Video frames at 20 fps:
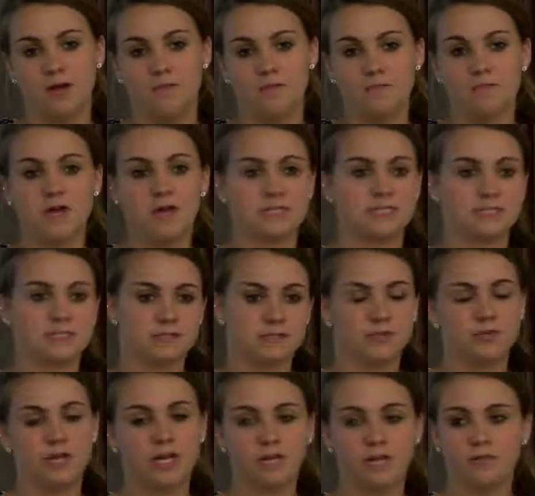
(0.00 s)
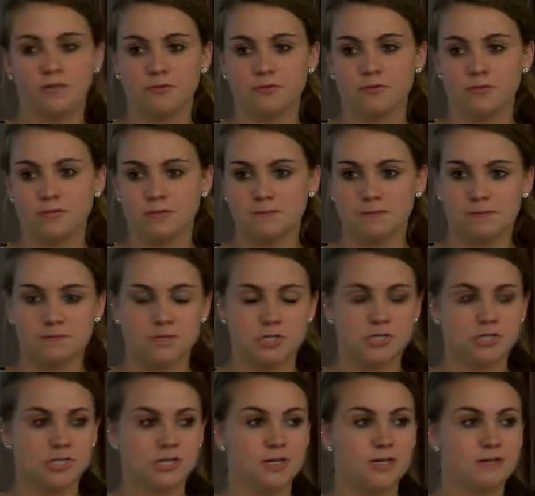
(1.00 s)
that's created through the
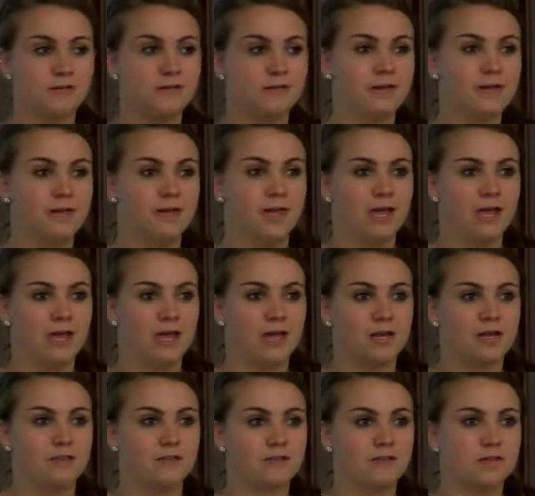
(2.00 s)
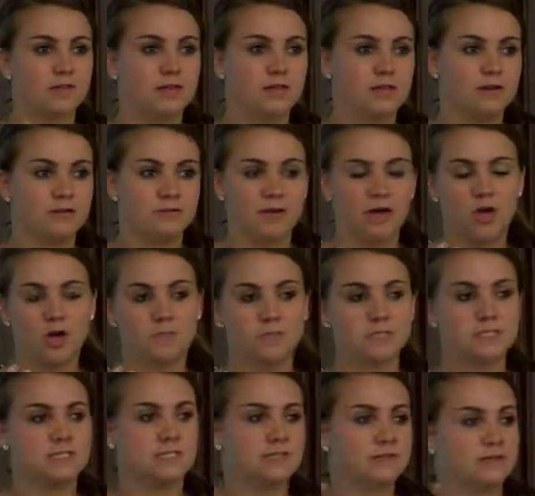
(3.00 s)
machine, and it
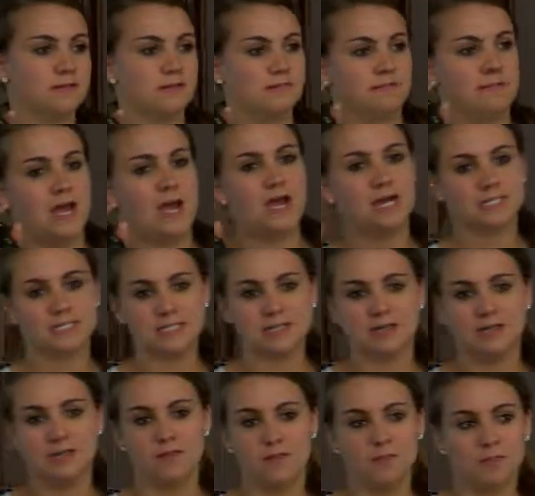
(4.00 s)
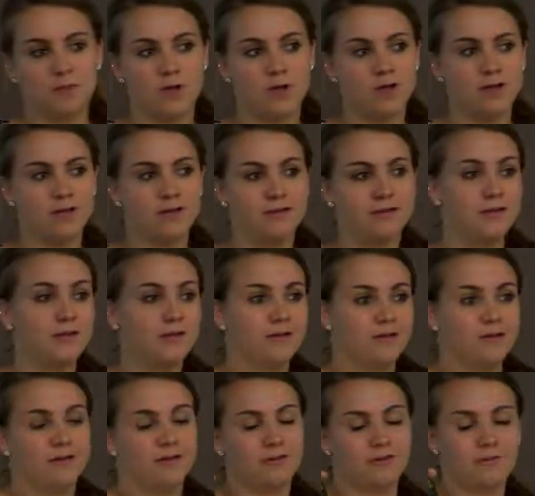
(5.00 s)
helps the acid in the blood
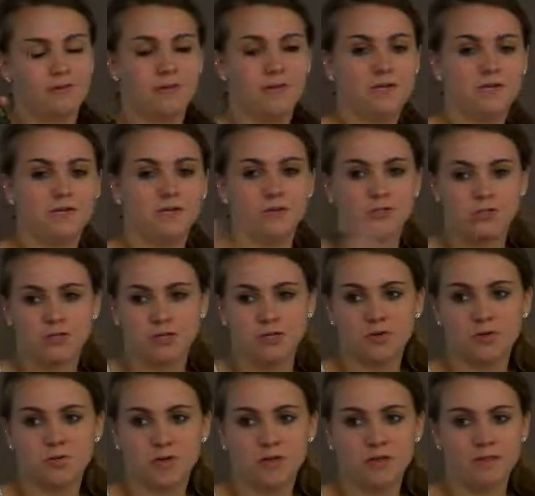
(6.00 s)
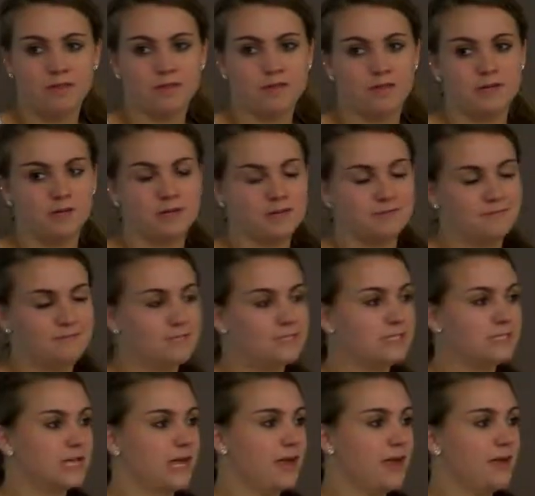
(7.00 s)
be filtered with the
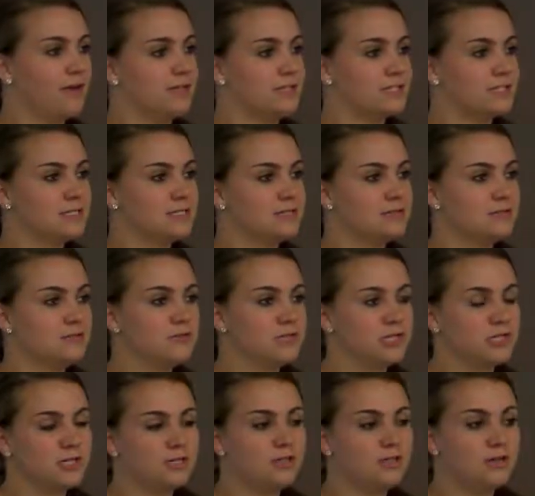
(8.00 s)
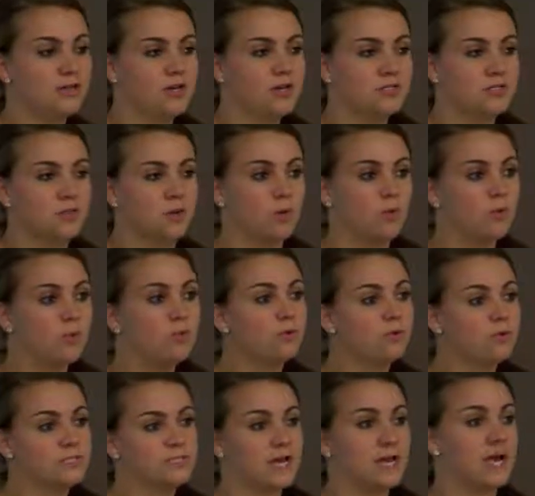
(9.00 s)
dialysis solution, so it
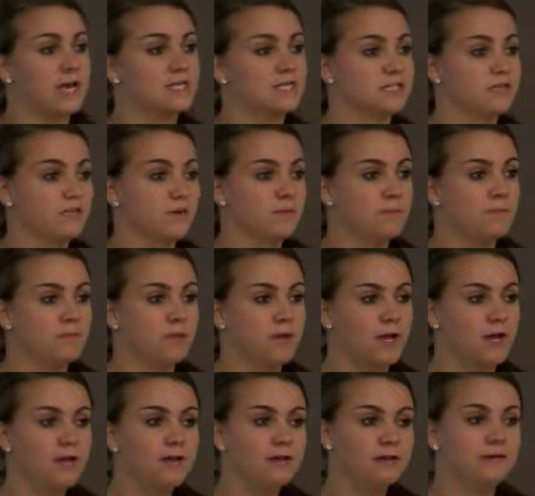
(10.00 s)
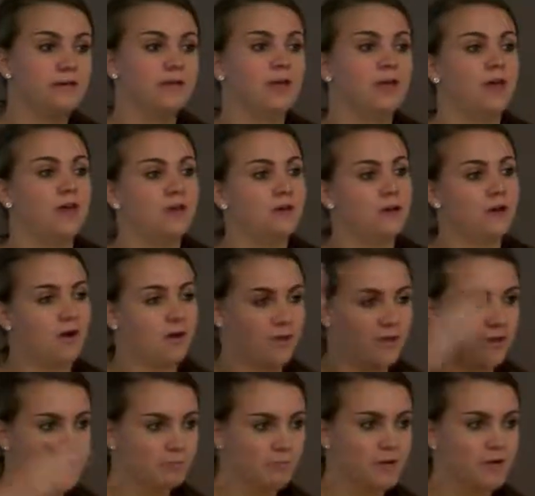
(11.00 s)
pulls the acid from the blood, and then all
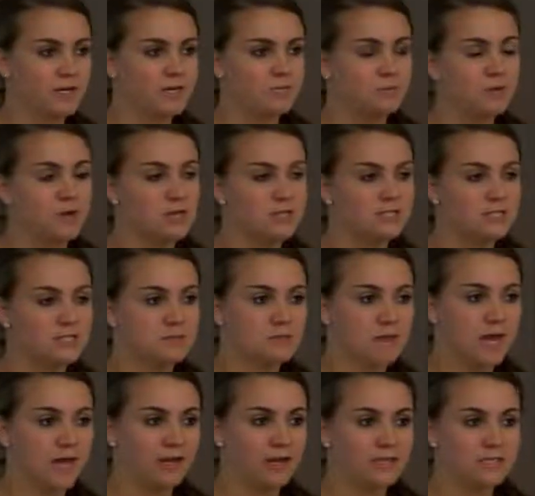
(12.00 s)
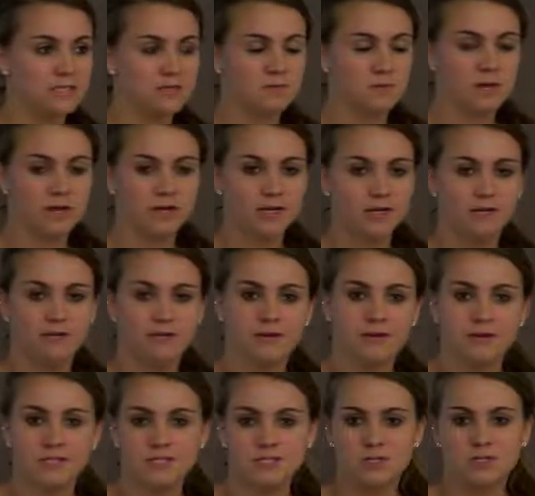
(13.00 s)
that blood is processed back into the body.
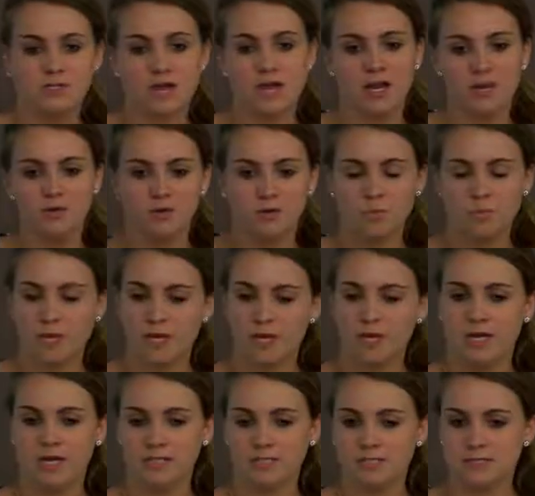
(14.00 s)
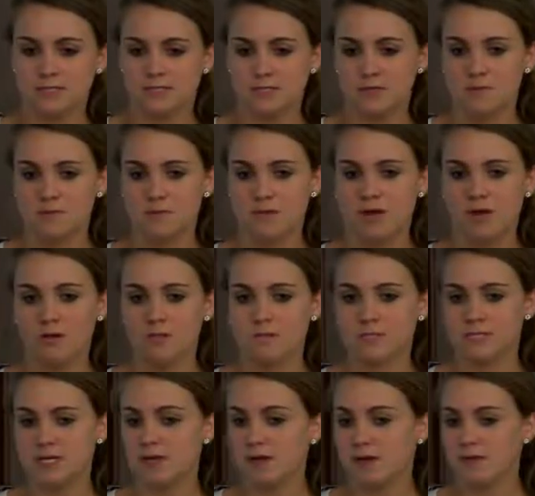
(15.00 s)
So it's kind of a working system that helps
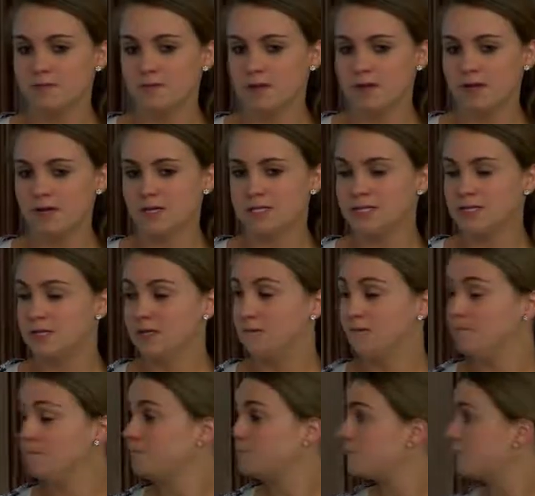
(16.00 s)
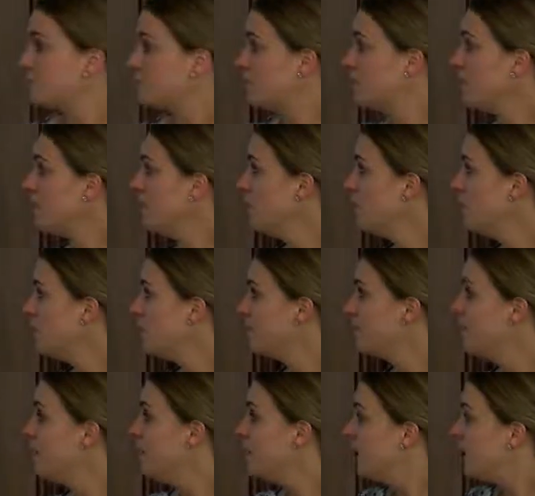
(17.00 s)
take out that acid.
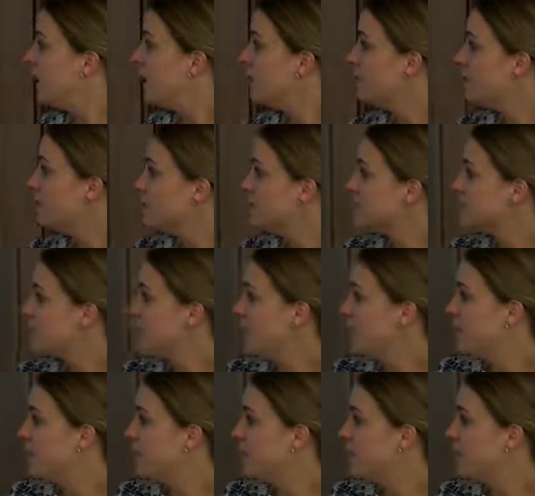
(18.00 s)
And then this right